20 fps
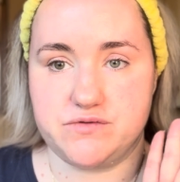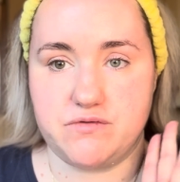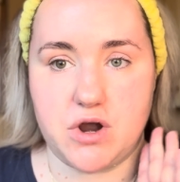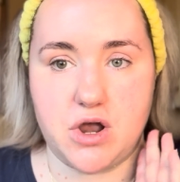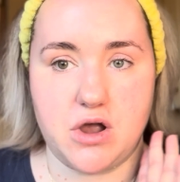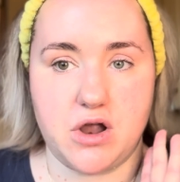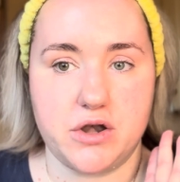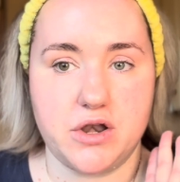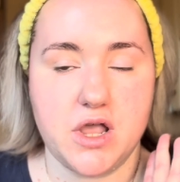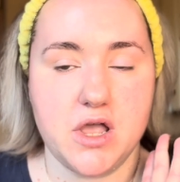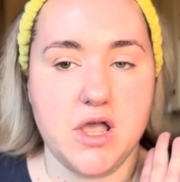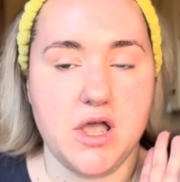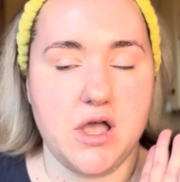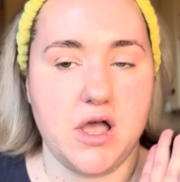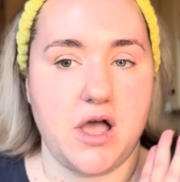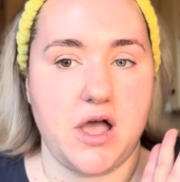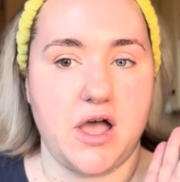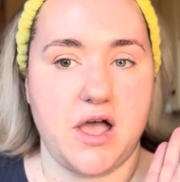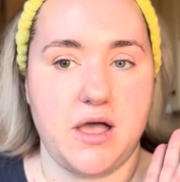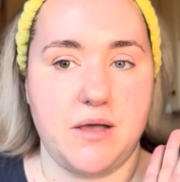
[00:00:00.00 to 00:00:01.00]

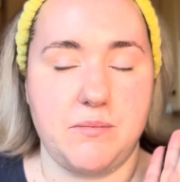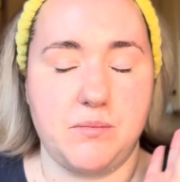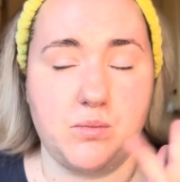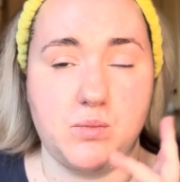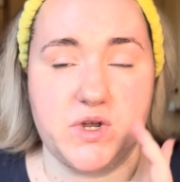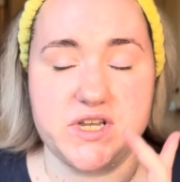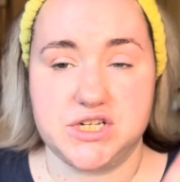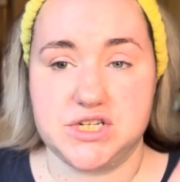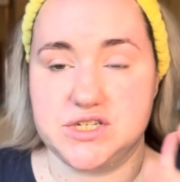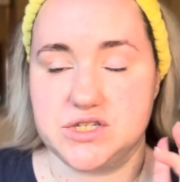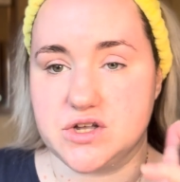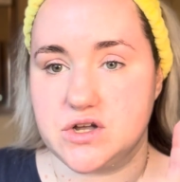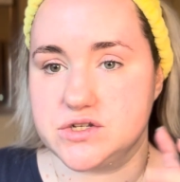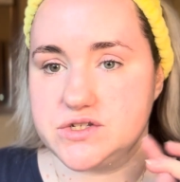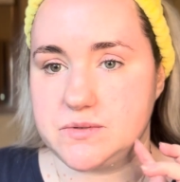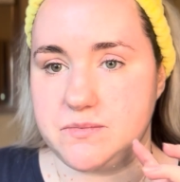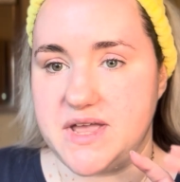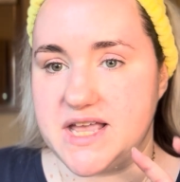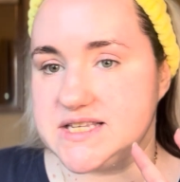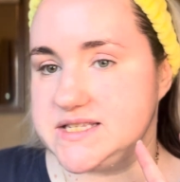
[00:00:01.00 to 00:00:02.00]
on, which has got
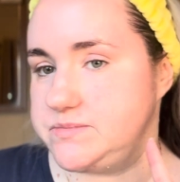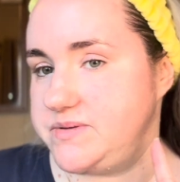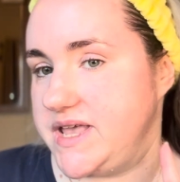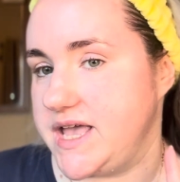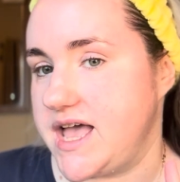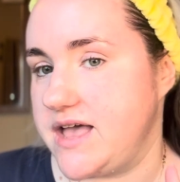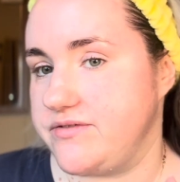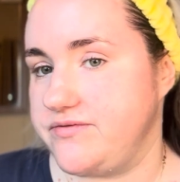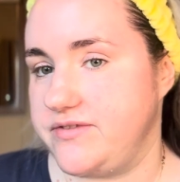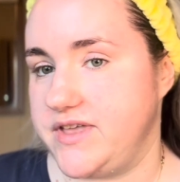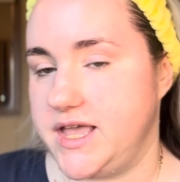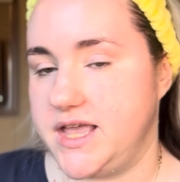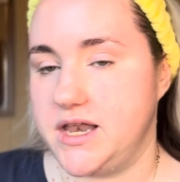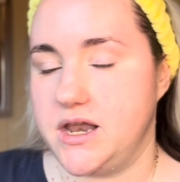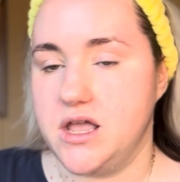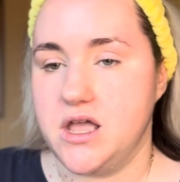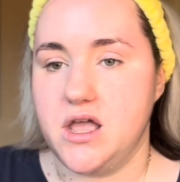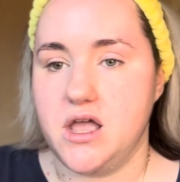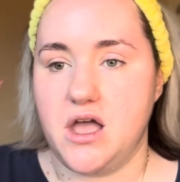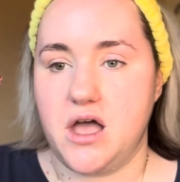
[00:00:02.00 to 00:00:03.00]
some SPF
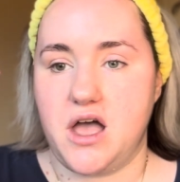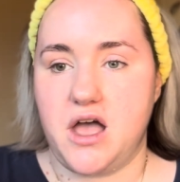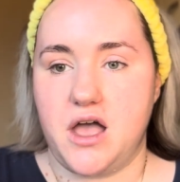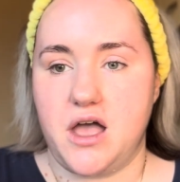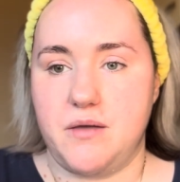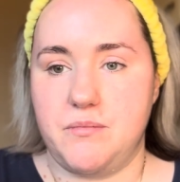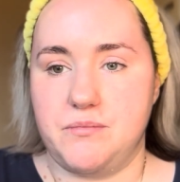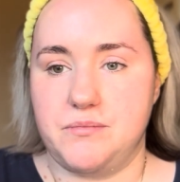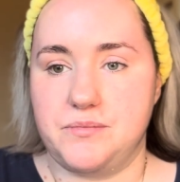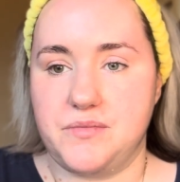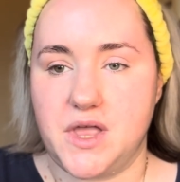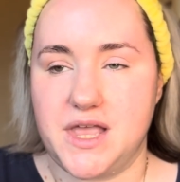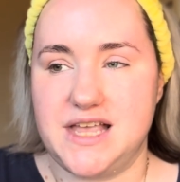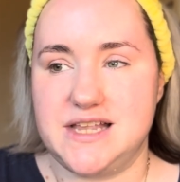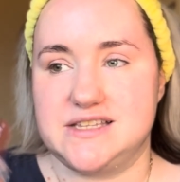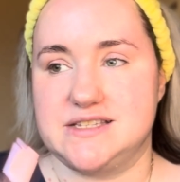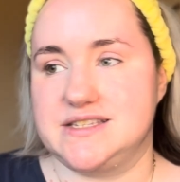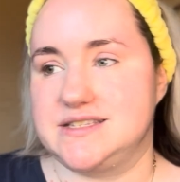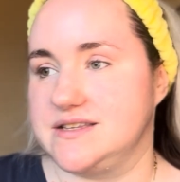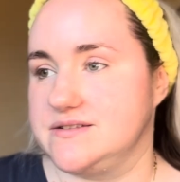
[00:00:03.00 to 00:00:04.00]
in.
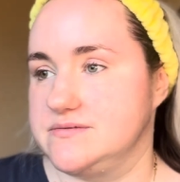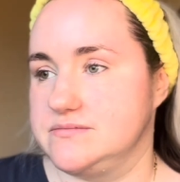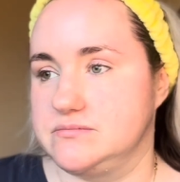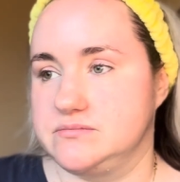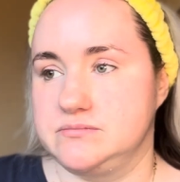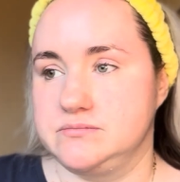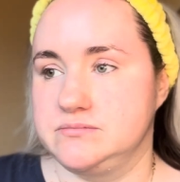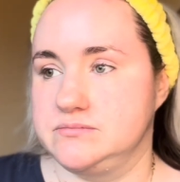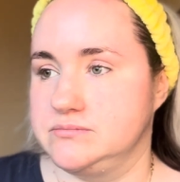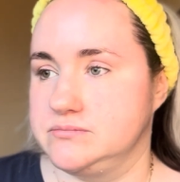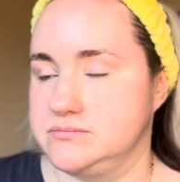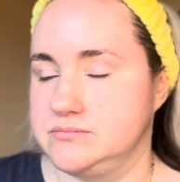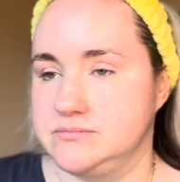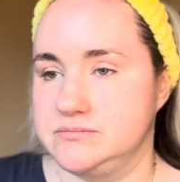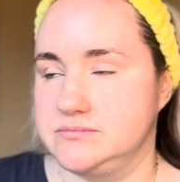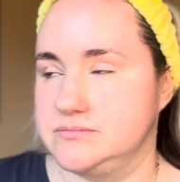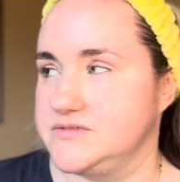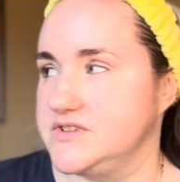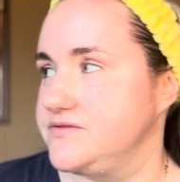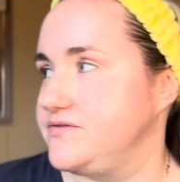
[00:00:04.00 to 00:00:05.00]
It's
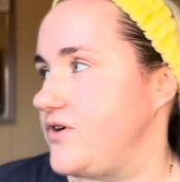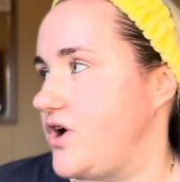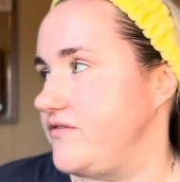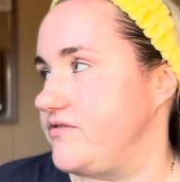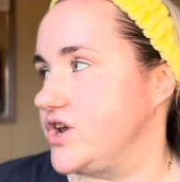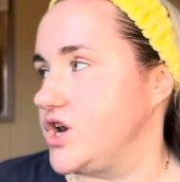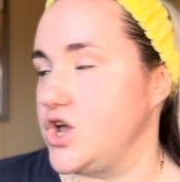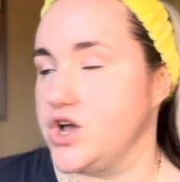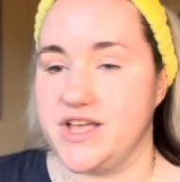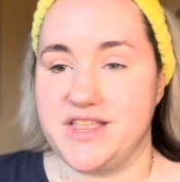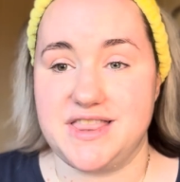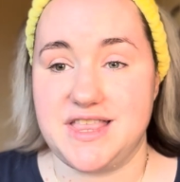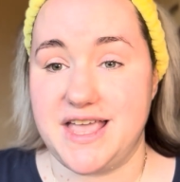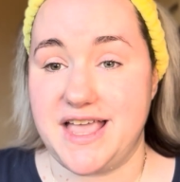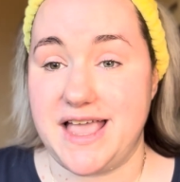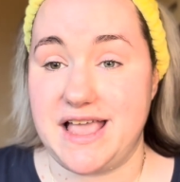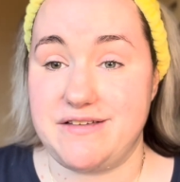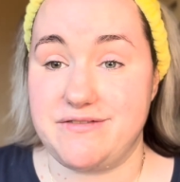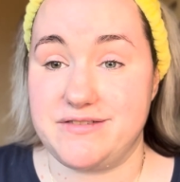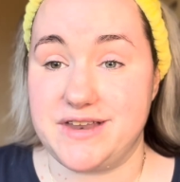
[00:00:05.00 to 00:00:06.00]
5 o'clock in the
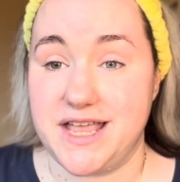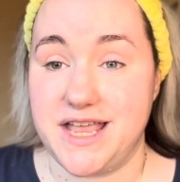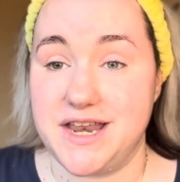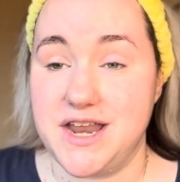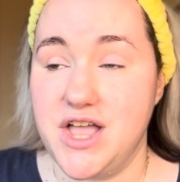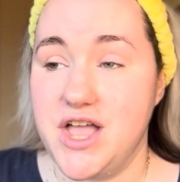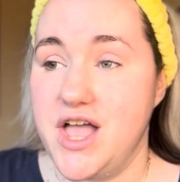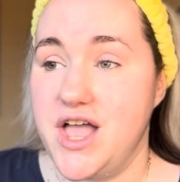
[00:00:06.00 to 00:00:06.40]
evening.